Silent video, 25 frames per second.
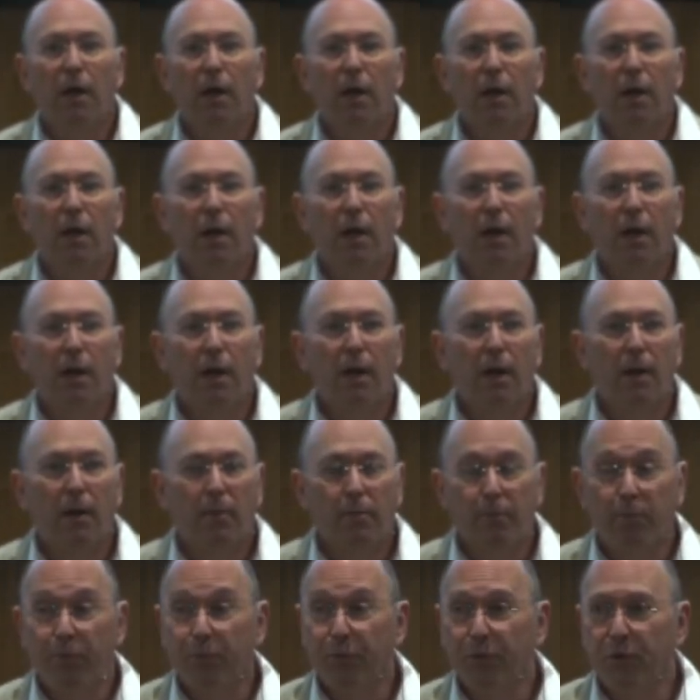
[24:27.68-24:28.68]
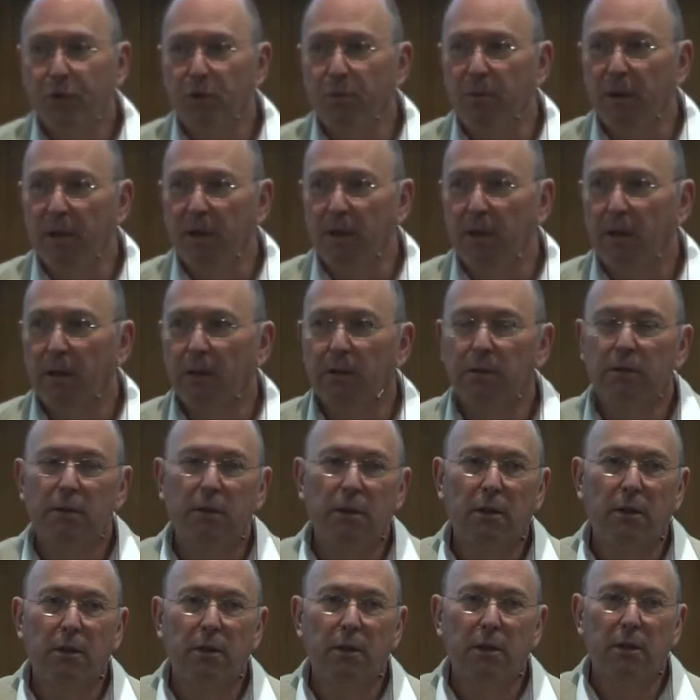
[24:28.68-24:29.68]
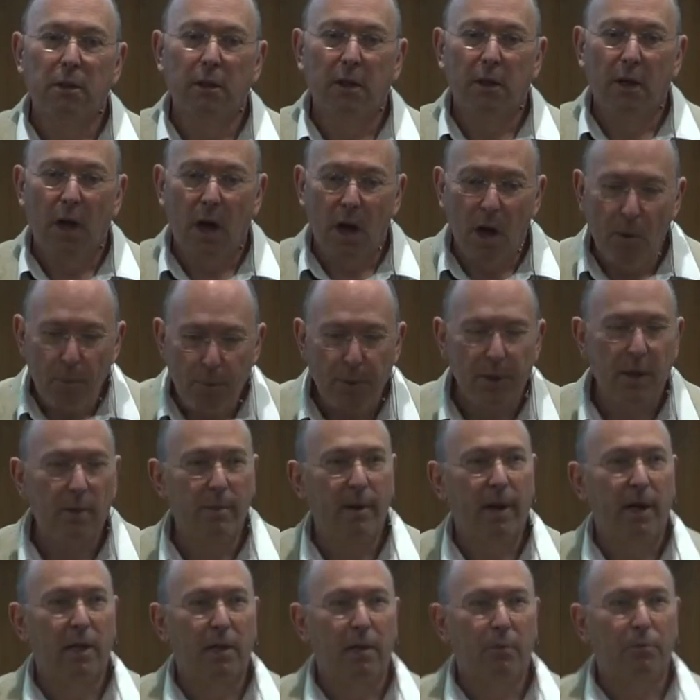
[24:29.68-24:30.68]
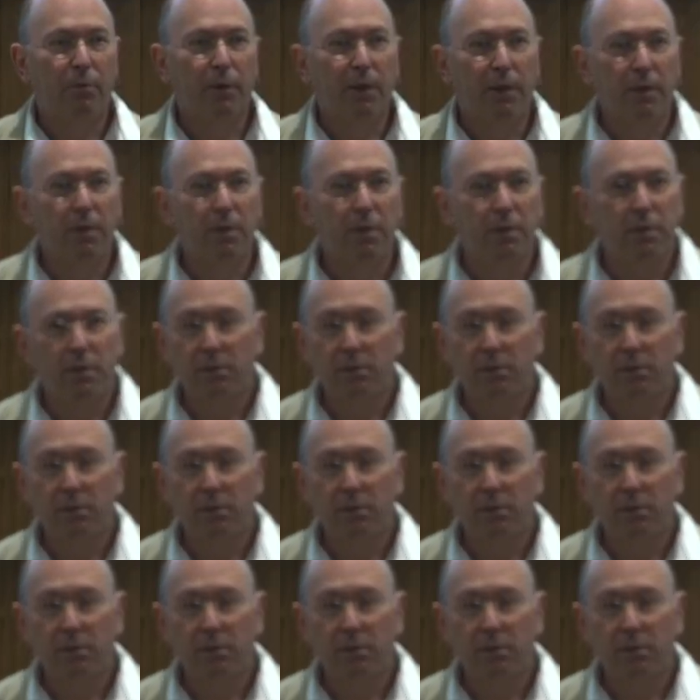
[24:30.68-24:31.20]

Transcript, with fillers: uh, to be open about it, because